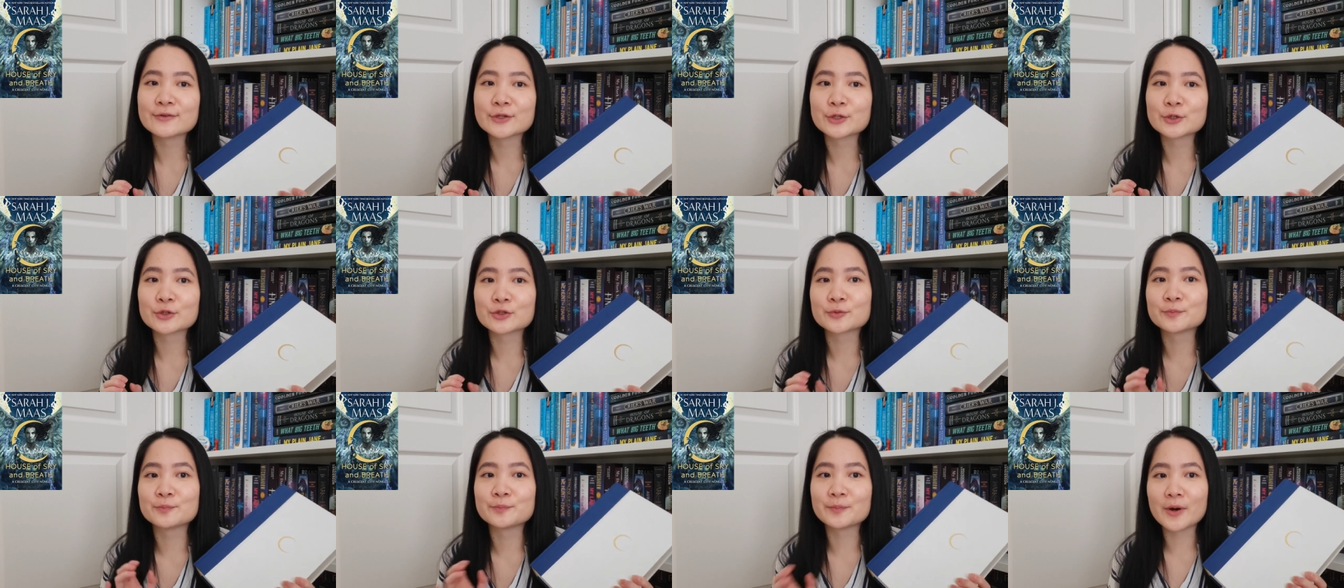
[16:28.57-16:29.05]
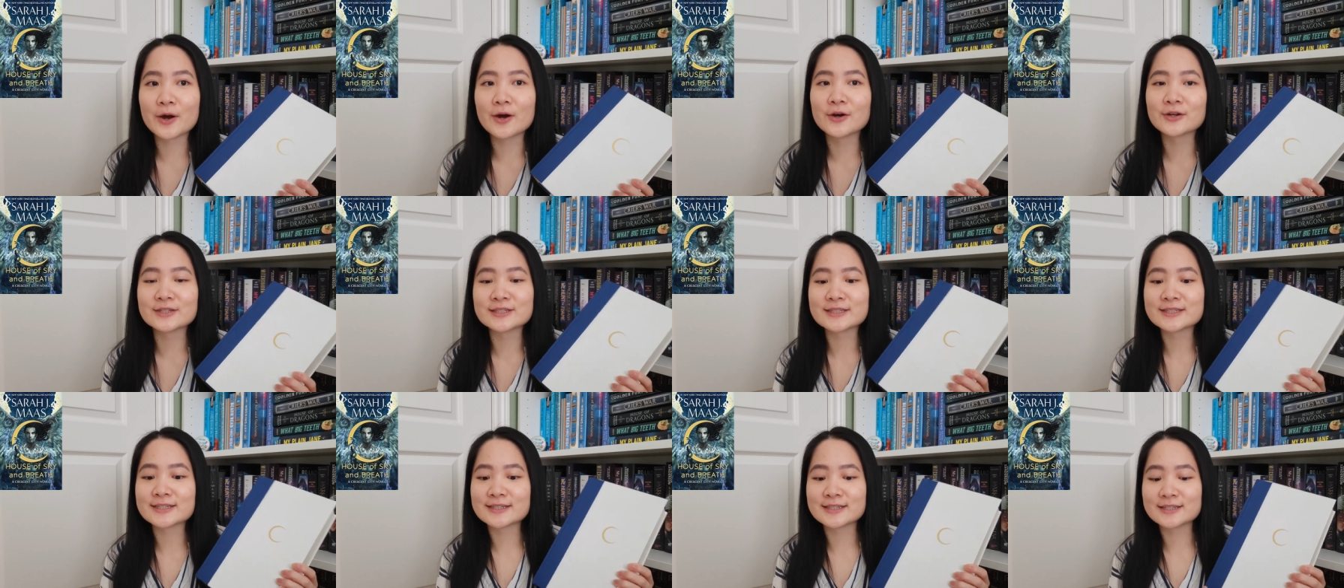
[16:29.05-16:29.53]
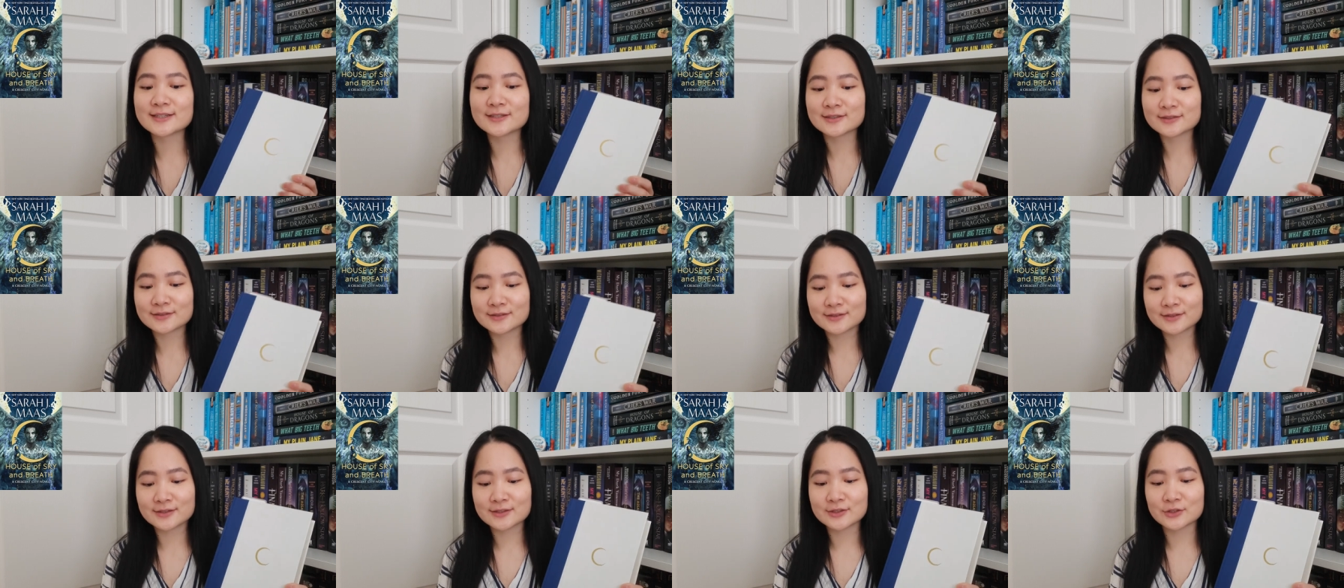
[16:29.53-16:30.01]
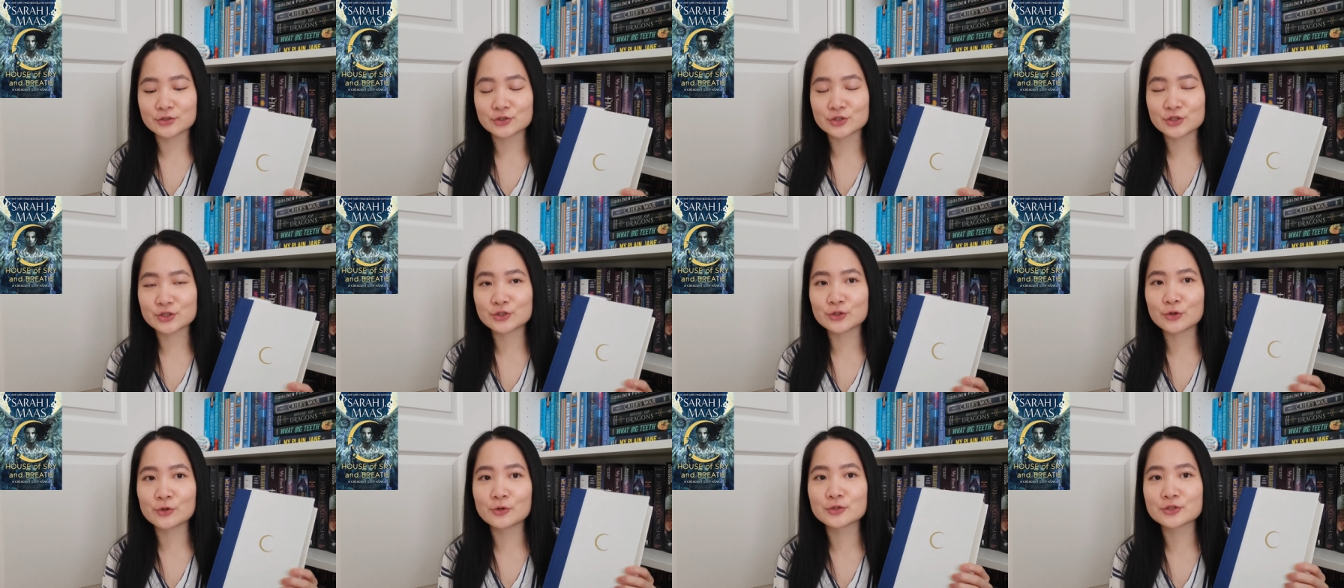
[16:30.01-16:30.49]
you're bonded, your
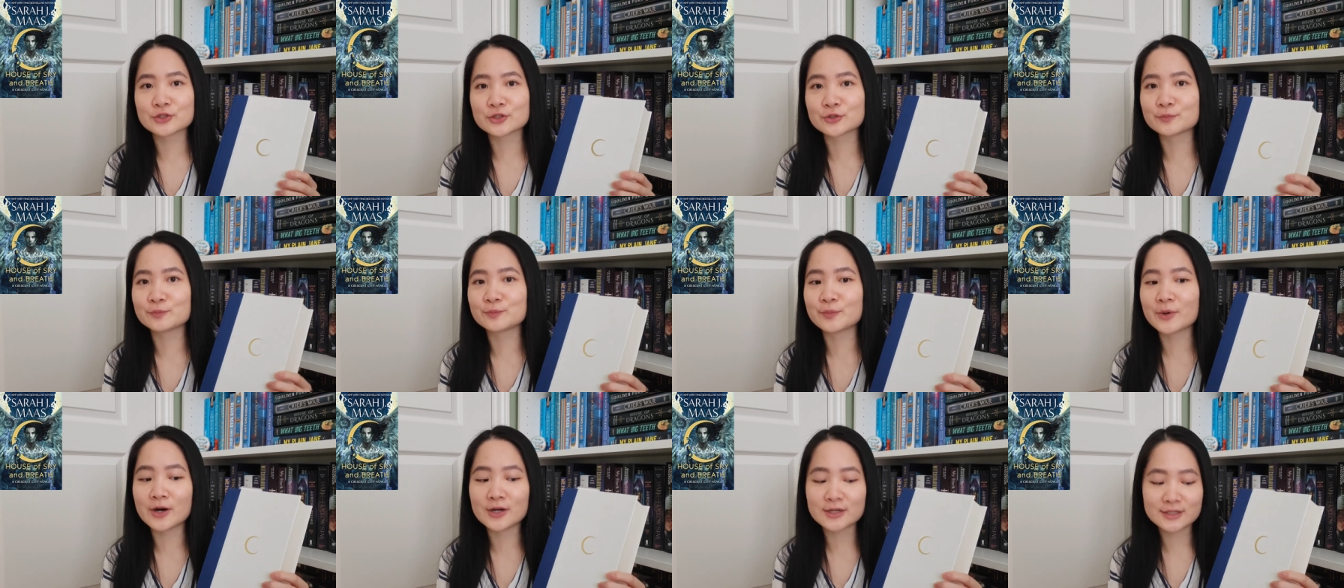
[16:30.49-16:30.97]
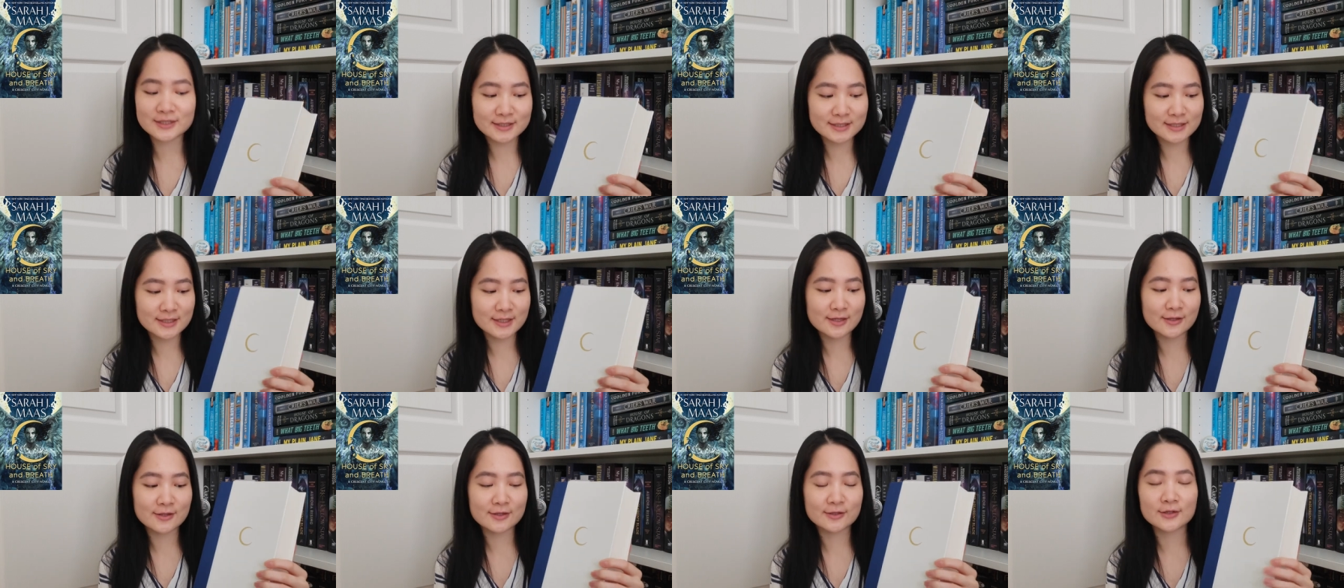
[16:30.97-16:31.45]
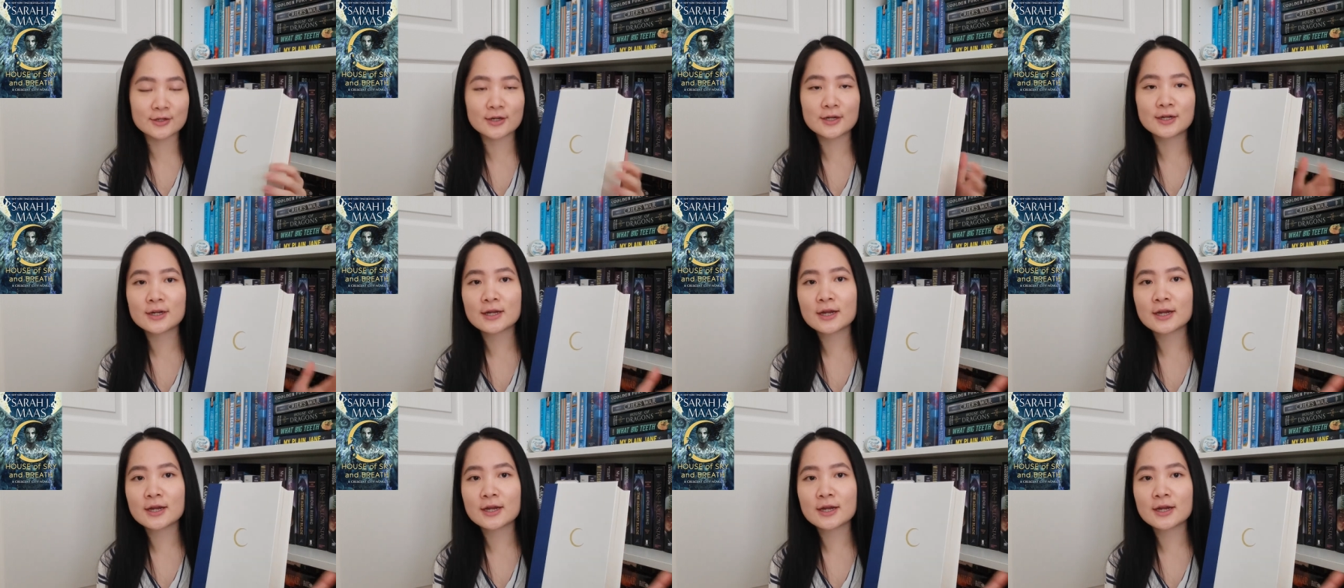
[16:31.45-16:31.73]
souls are bonded together.